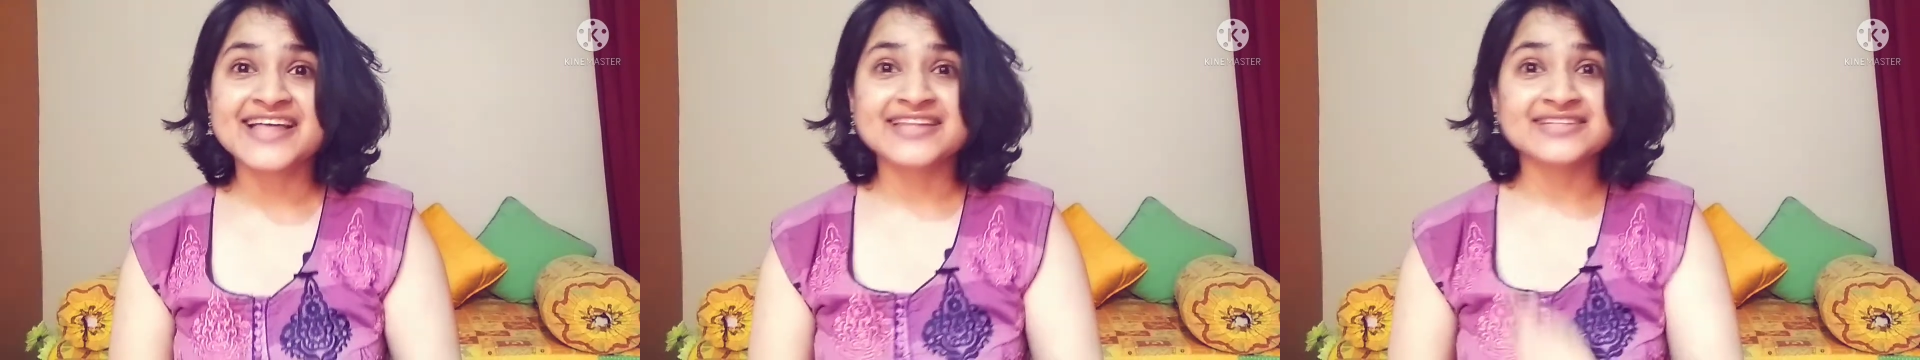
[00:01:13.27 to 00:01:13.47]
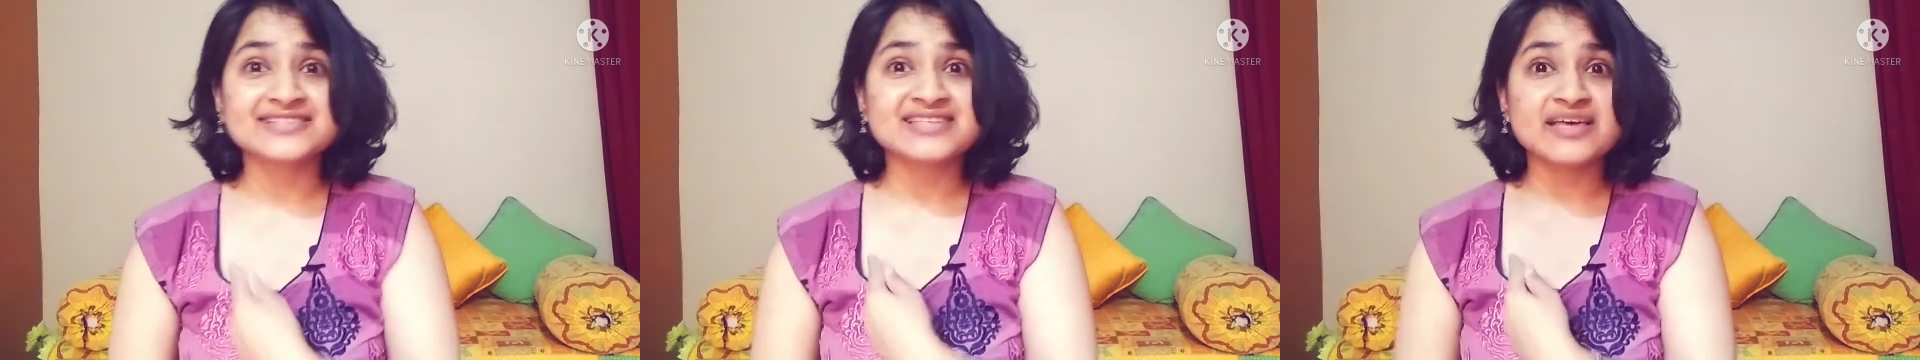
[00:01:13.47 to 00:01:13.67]

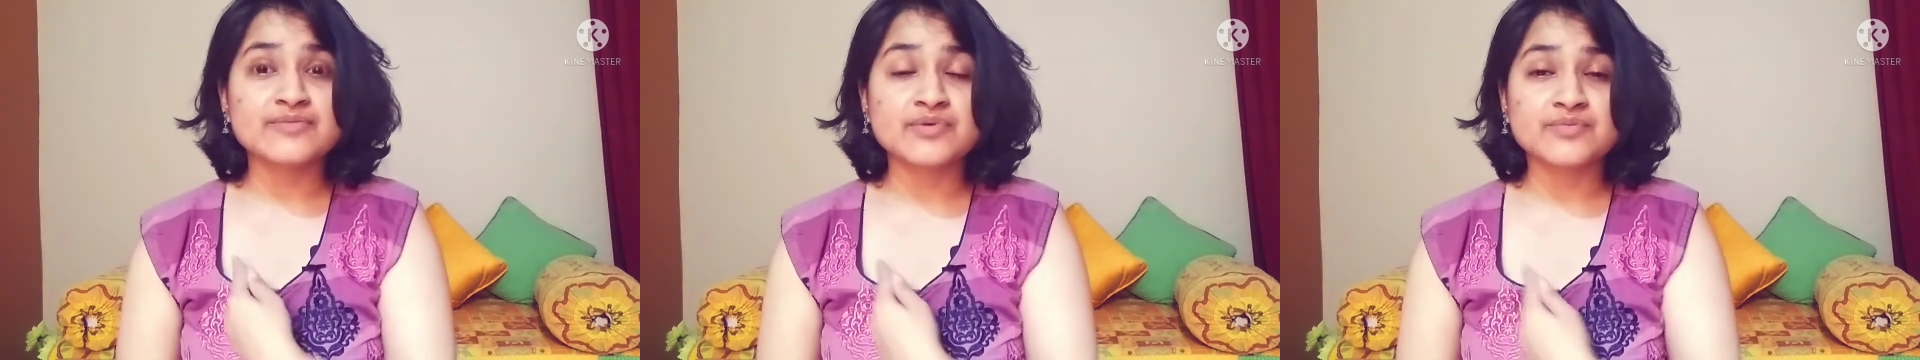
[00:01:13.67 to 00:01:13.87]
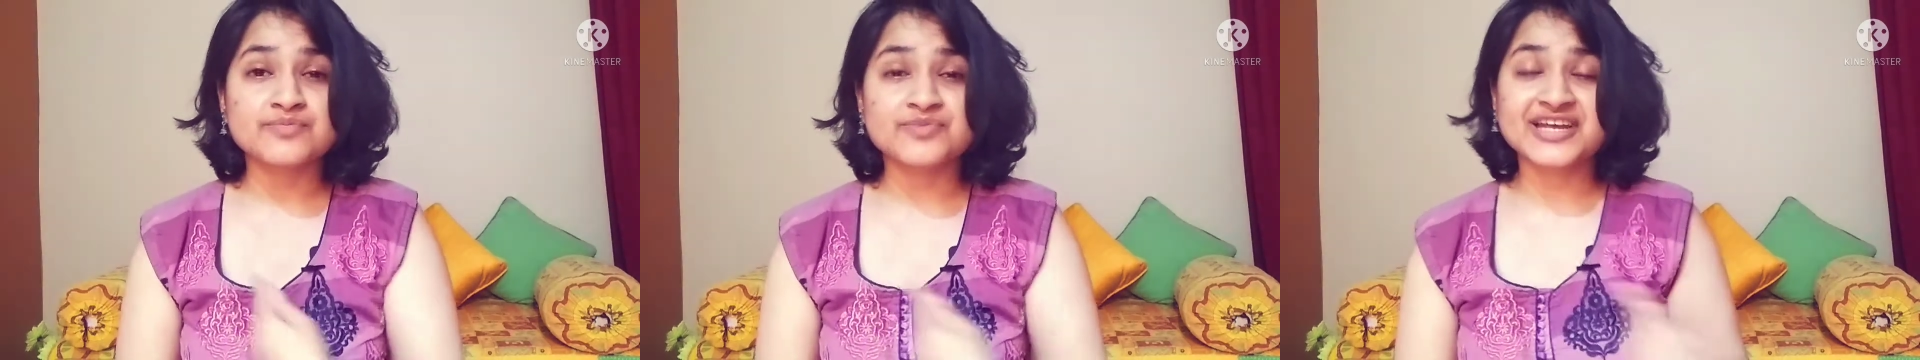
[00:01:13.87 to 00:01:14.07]
the
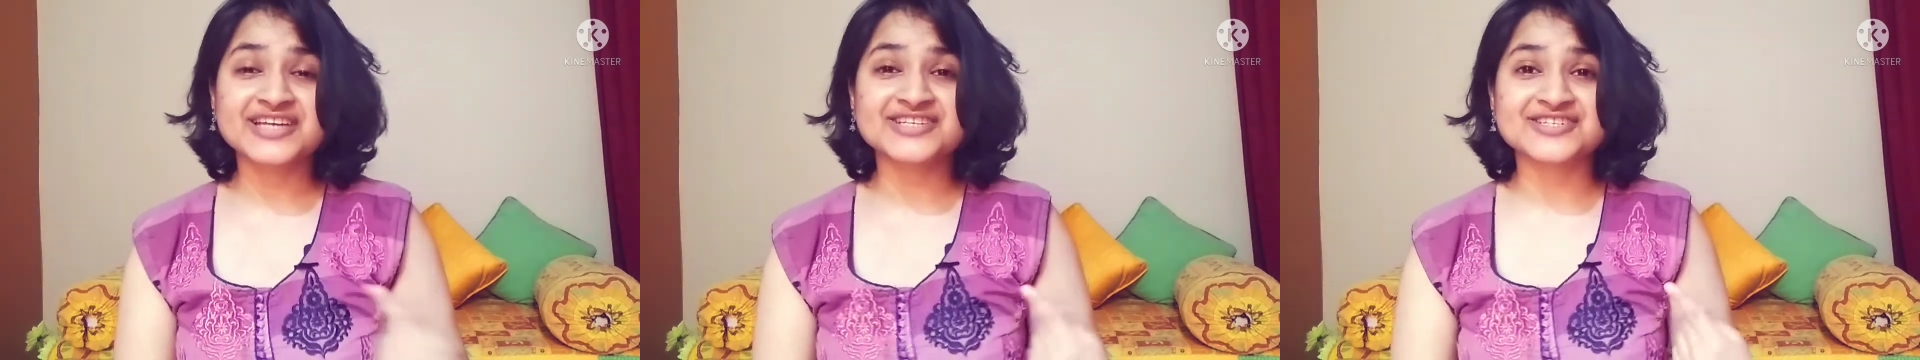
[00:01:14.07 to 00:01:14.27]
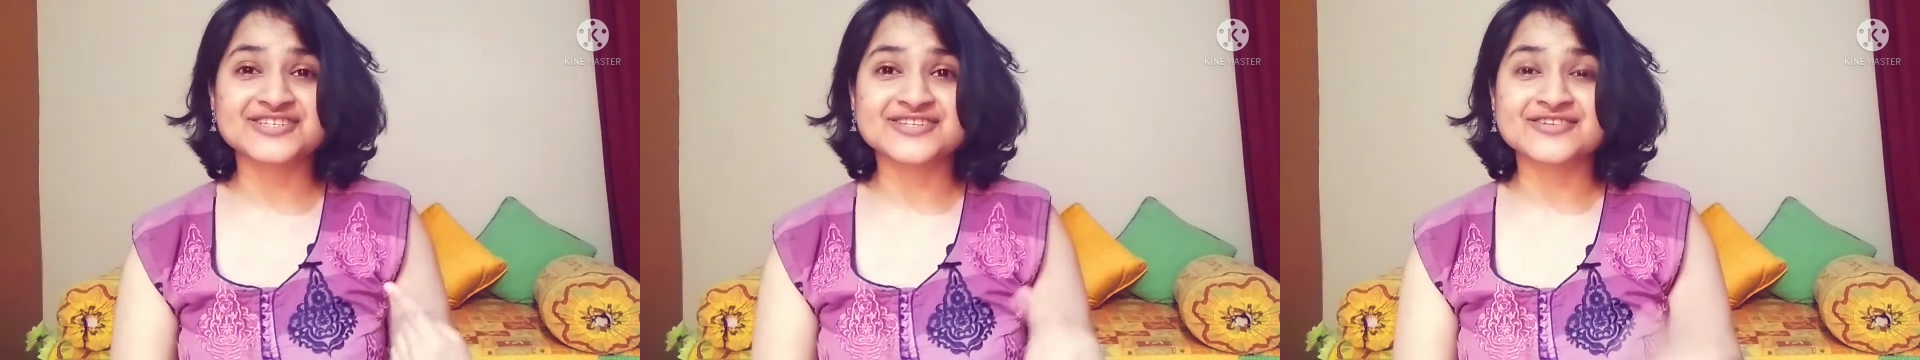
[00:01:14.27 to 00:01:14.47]
same
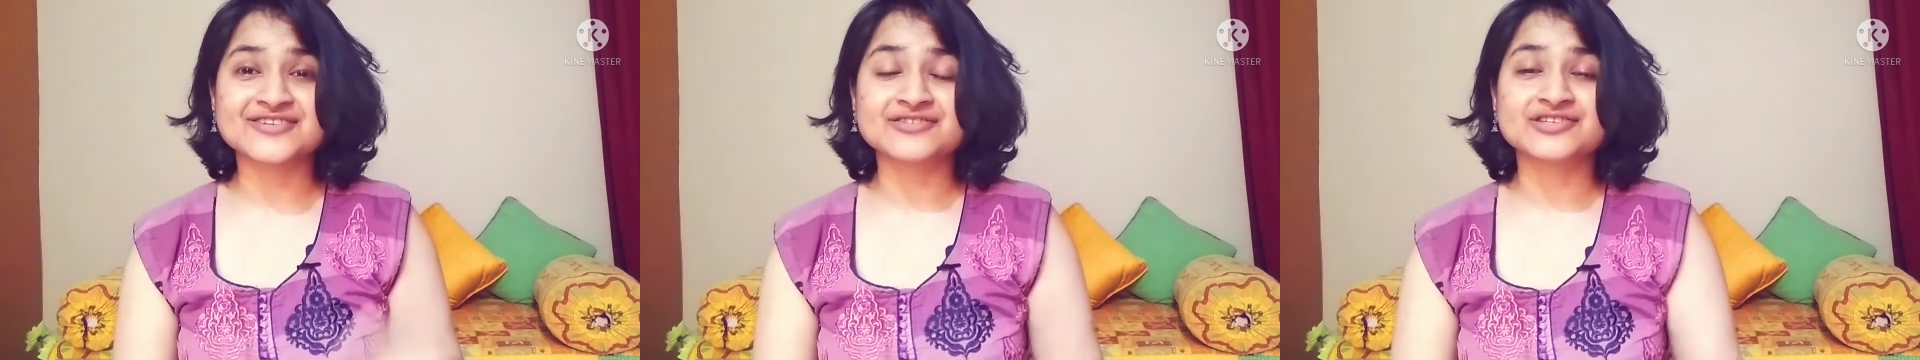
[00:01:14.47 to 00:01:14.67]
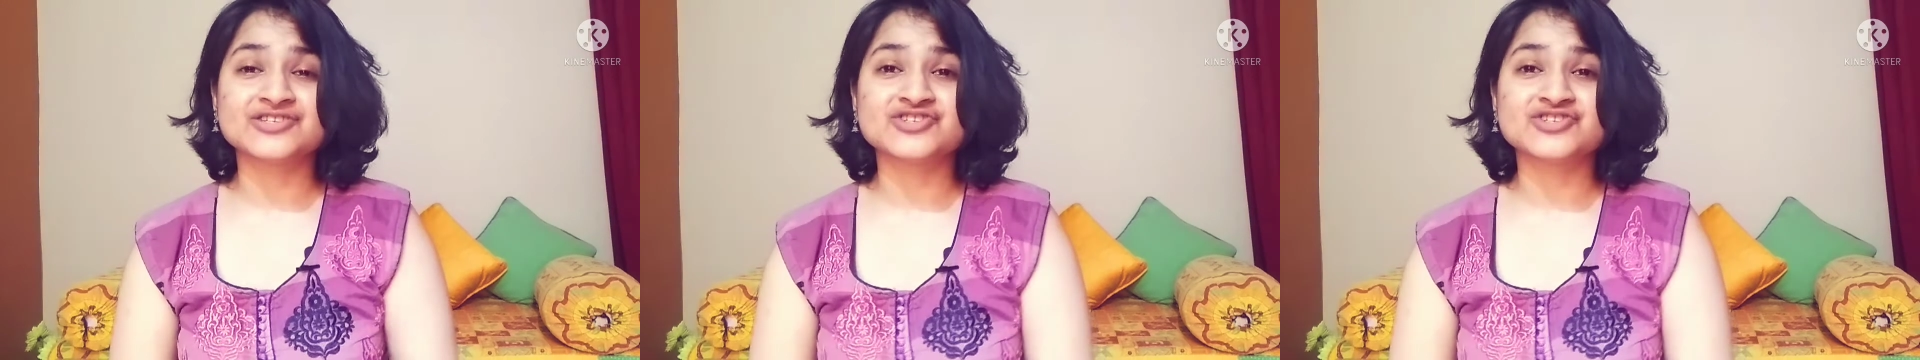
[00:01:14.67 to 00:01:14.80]
impression on the